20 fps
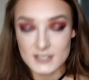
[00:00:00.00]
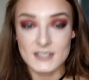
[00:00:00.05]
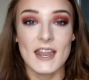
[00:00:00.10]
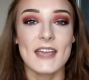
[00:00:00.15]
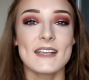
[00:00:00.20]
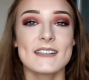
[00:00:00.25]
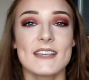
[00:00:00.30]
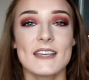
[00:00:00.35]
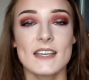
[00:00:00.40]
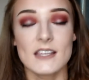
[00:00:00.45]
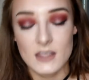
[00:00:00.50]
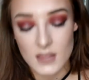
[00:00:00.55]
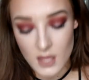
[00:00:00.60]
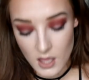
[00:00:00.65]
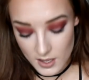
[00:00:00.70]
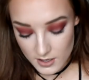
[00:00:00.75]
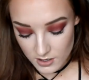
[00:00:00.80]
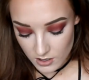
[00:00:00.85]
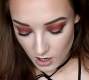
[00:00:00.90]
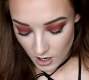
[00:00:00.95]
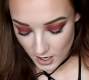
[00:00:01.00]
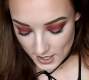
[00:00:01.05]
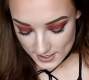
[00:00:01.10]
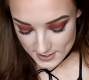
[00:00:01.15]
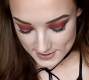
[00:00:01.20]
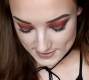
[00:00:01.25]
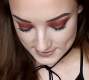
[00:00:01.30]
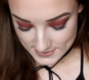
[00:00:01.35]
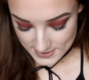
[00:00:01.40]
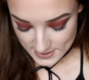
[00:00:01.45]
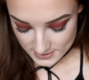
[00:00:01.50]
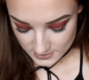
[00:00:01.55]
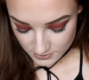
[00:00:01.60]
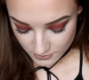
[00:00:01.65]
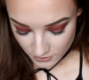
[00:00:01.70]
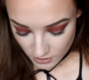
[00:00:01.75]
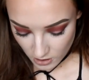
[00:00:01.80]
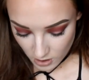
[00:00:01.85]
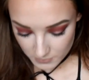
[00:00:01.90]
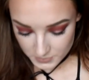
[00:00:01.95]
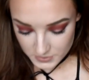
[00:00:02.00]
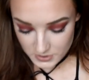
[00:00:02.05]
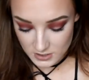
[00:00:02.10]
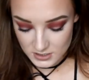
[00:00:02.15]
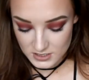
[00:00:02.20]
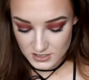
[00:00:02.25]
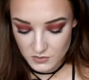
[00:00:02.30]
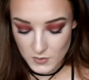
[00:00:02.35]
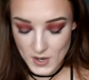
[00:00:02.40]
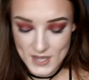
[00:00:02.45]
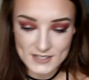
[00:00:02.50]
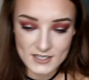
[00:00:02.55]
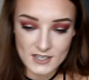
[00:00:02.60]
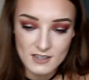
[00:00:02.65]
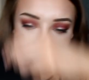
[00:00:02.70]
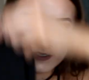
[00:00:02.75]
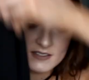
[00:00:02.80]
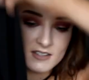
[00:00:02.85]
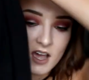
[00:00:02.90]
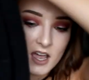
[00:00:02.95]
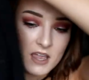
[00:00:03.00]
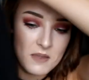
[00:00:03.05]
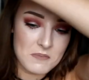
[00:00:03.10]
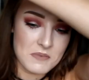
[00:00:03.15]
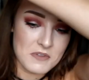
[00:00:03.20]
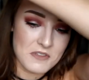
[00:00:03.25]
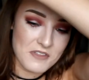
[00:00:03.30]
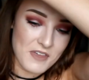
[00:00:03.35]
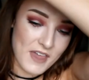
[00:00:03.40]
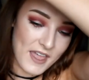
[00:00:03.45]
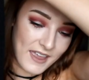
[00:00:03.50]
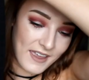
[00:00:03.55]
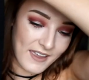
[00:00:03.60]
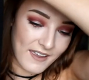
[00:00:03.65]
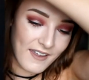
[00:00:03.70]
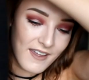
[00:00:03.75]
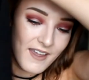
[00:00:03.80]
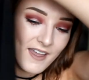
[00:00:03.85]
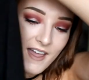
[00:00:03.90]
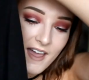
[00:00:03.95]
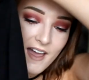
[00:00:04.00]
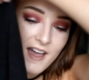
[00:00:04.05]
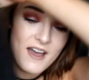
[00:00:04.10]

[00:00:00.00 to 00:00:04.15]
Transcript: So the next thing that I got is this cropped sweater type thing.